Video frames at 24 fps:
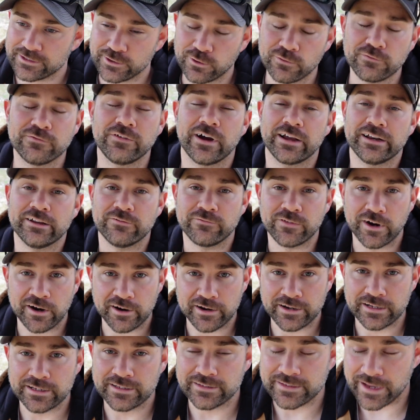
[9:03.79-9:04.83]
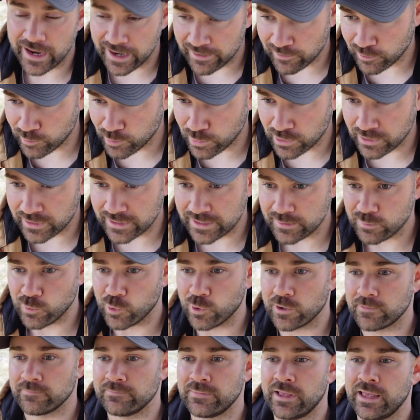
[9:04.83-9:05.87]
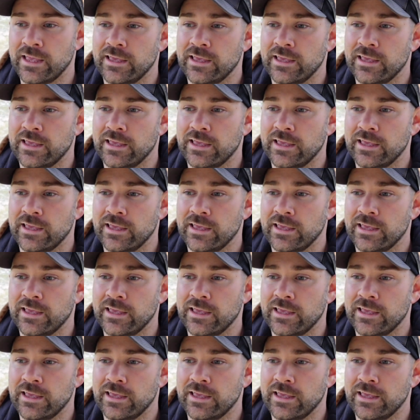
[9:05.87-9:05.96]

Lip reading: don't find it very desirable anymore.